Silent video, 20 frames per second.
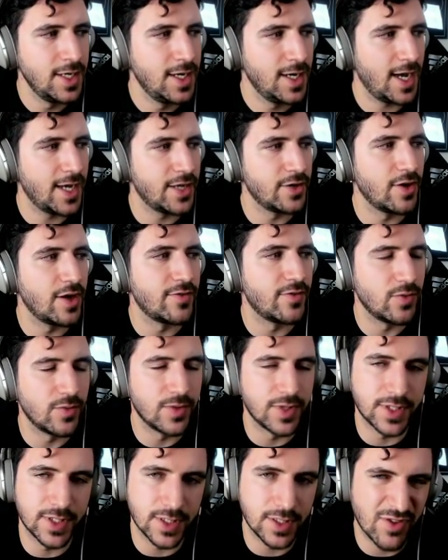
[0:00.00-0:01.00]
I know everyone
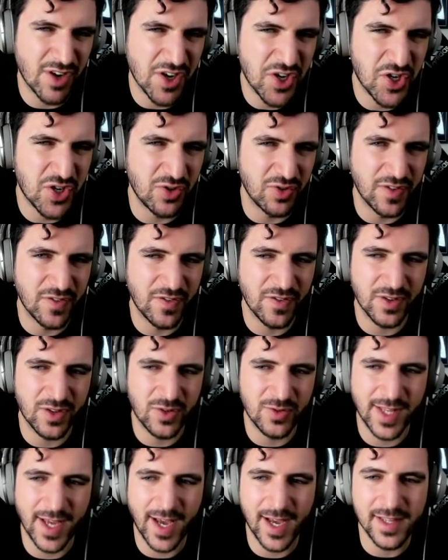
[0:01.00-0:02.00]
was rushed to
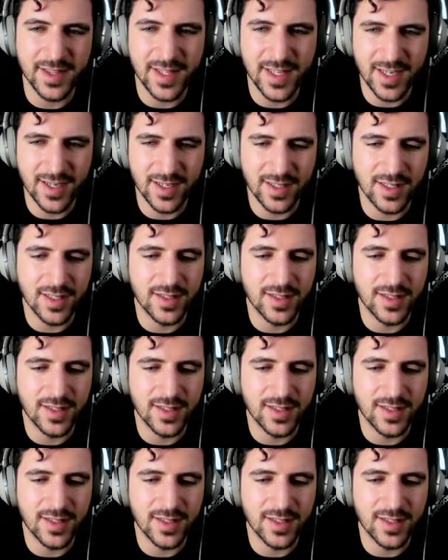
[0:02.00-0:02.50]
the idea